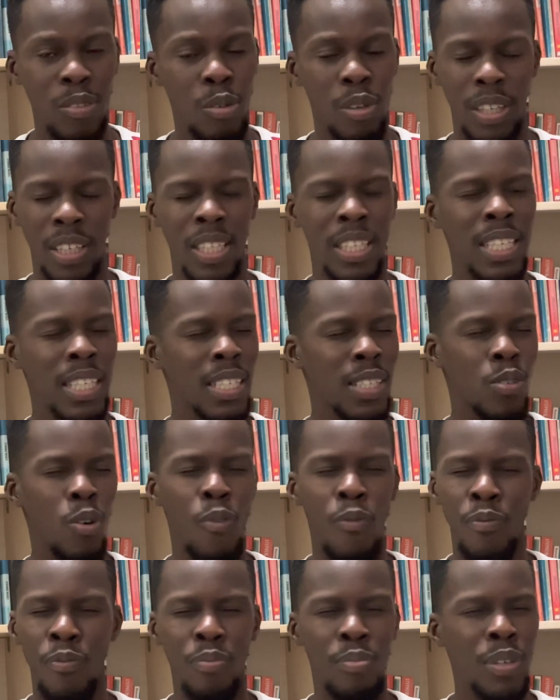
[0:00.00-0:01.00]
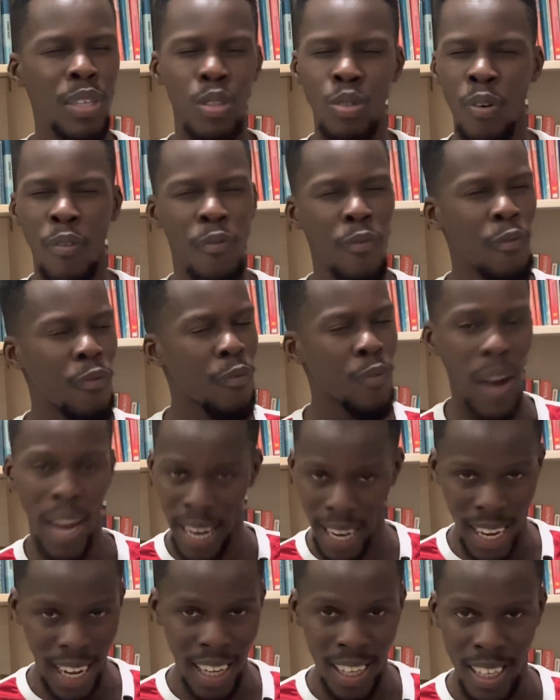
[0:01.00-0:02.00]
he's on
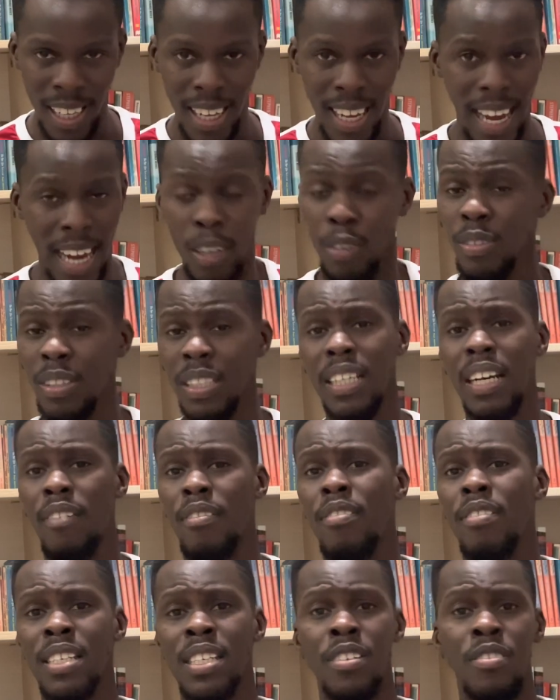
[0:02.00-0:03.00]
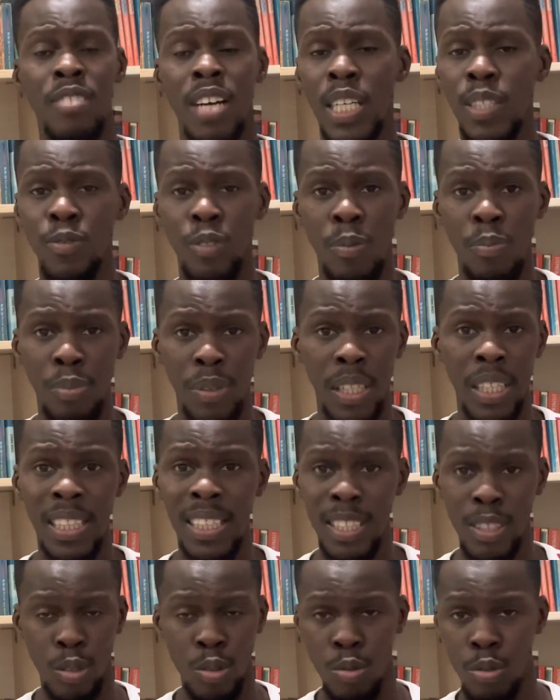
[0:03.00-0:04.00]
fire. I don't think I've ever seen Rashford play
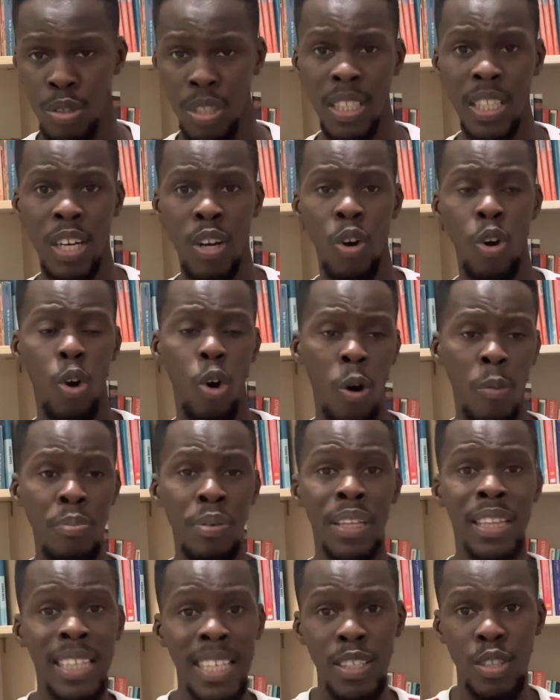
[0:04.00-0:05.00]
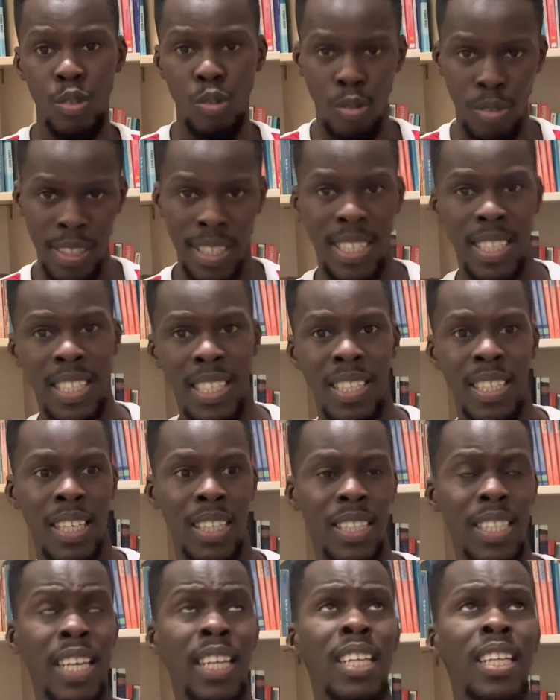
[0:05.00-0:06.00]
this good or be this
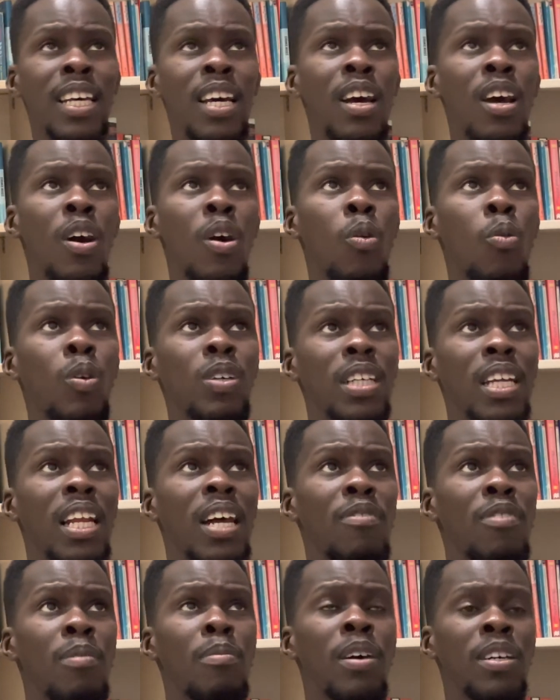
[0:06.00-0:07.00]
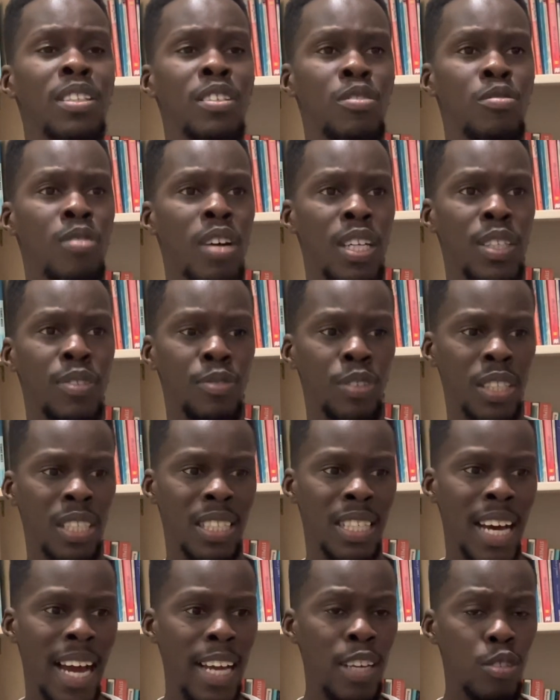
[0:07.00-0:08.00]
consistent. And what I love about this Rashford is
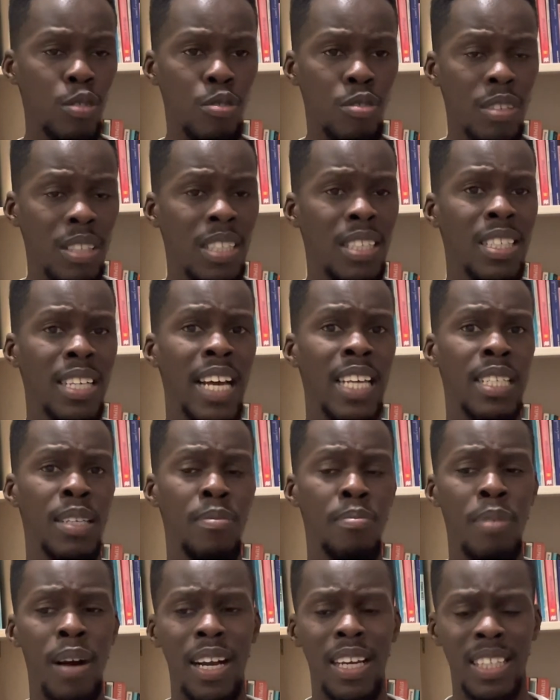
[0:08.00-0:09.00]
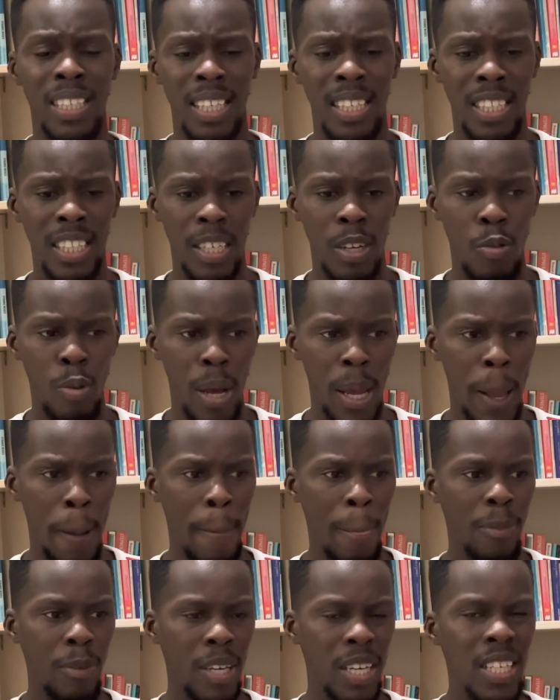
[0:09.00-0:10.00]
that I used to criticize him back in the day where
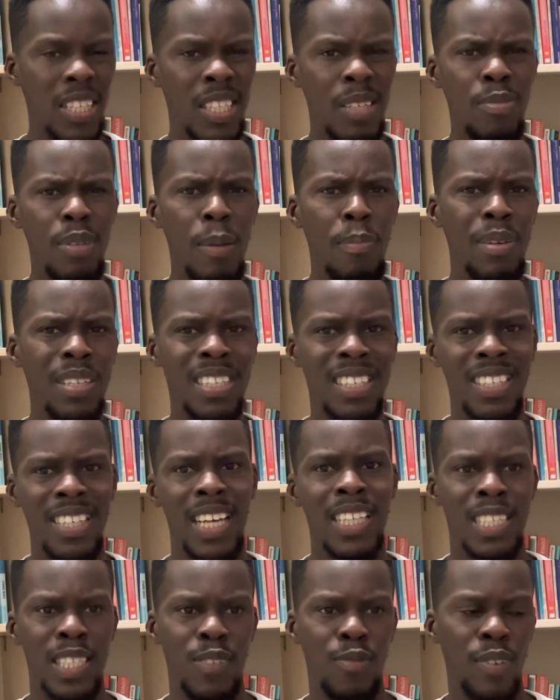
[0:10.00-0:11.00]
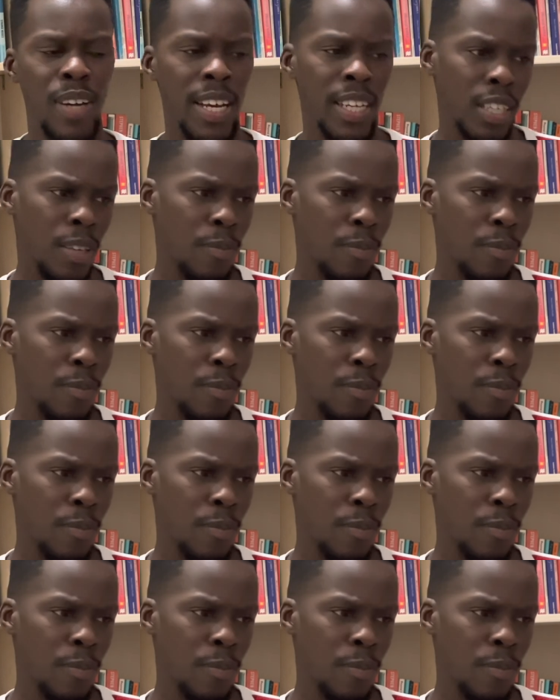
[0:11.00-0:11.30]
he seemed a bit satisfied.